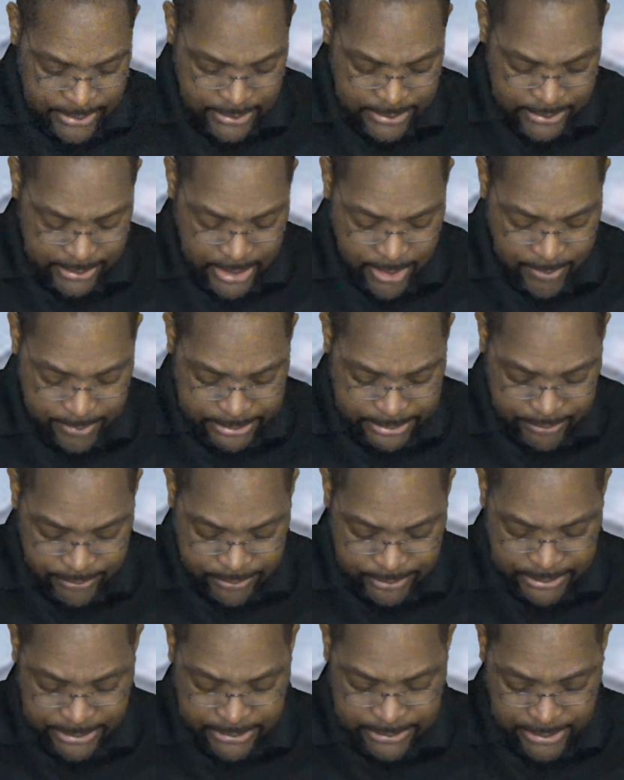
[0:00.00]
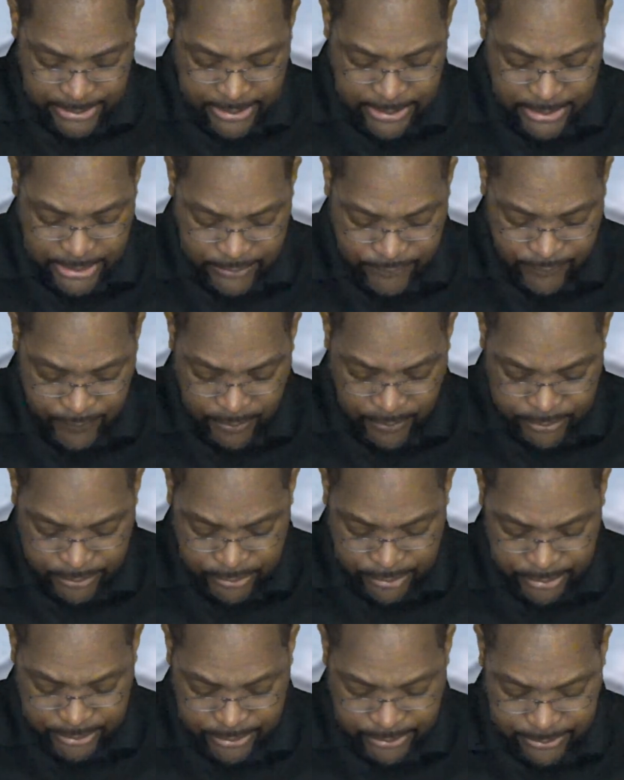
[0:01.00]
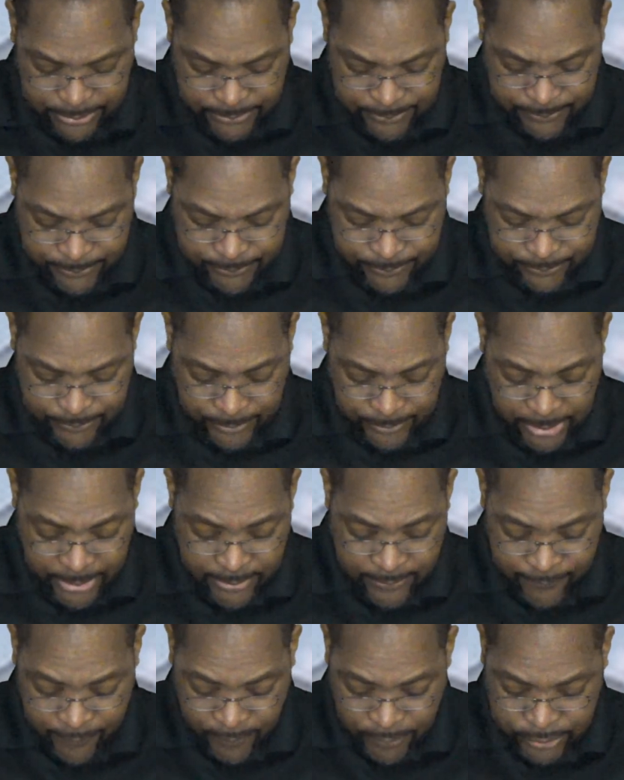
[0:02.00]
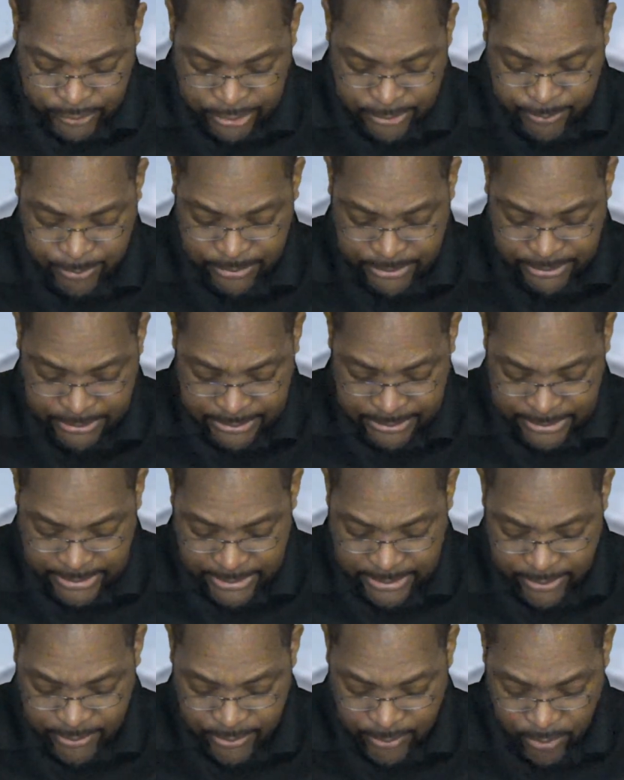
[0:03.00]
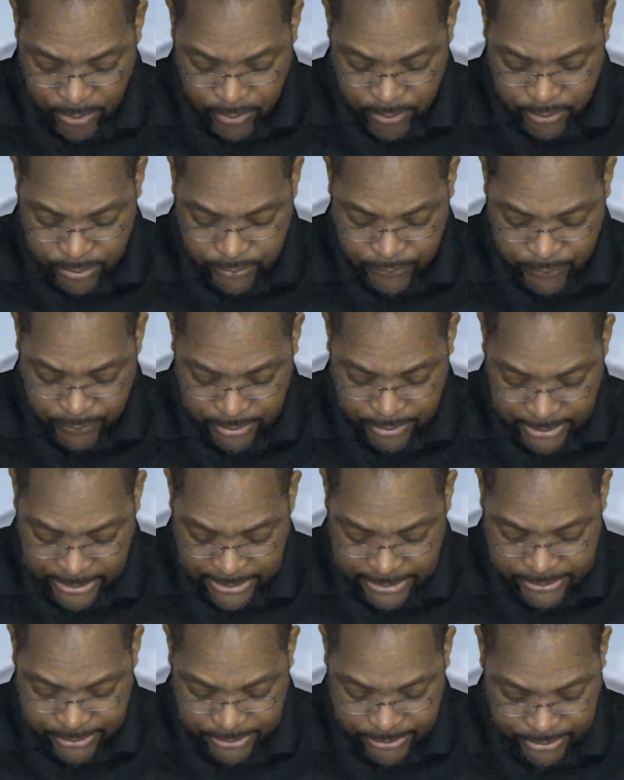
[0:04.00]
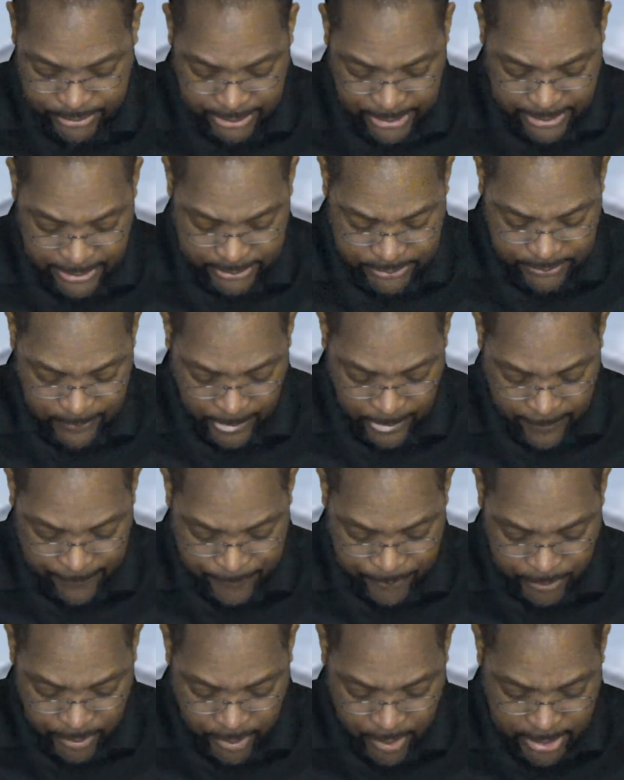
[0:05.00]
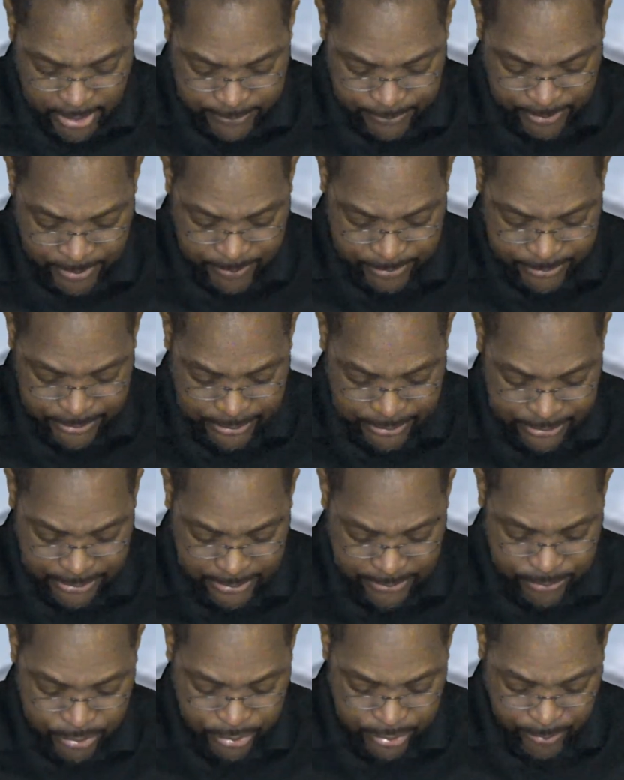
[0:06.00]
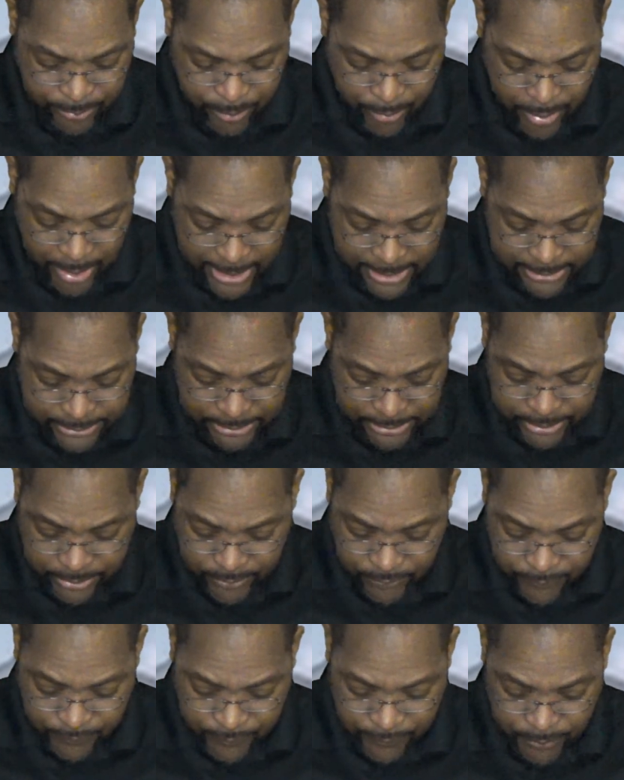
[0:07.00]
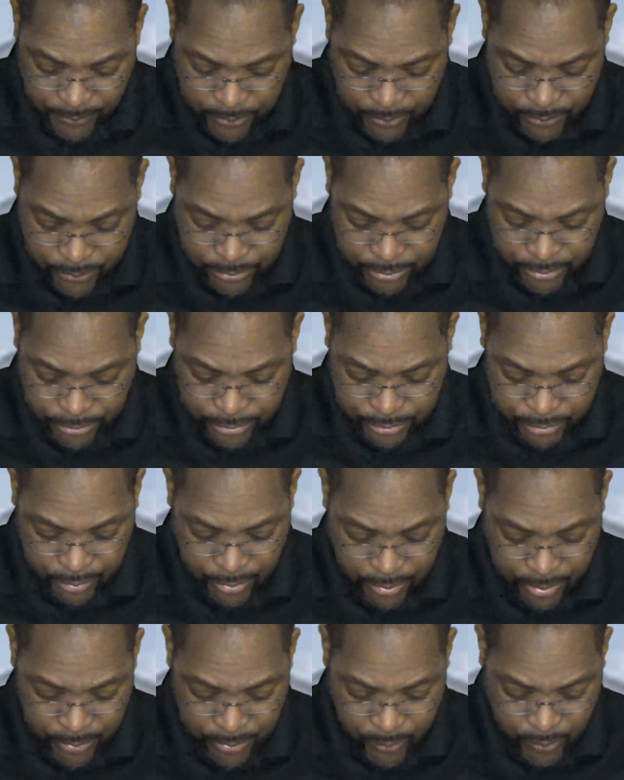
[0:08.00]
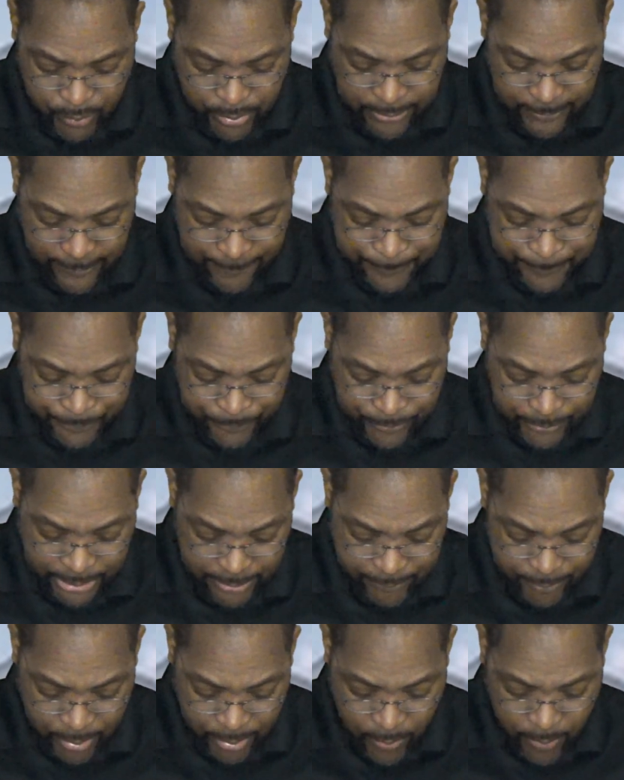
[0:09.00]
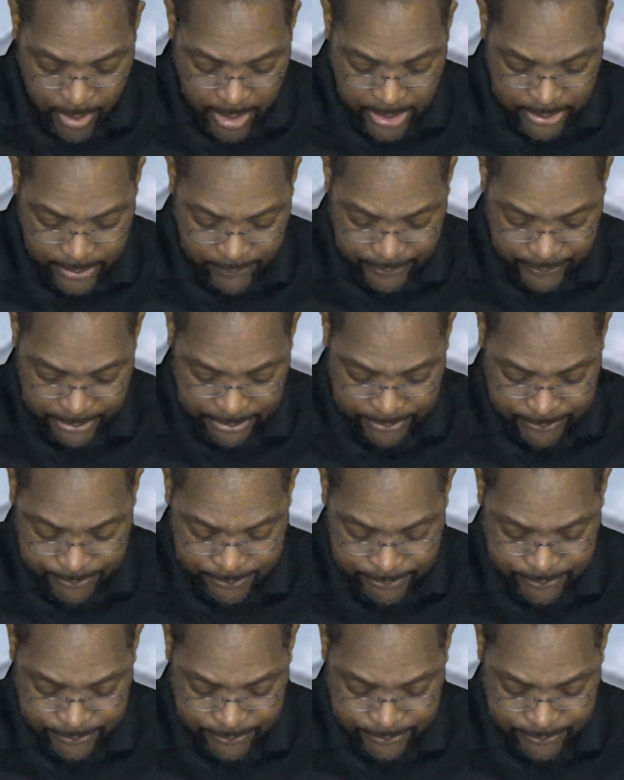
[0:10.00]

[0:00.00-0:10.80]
The commentary says, in these verses, in the verses preceding those for the lessons text, God's people seemed surprisingly confused concerning what he required of them.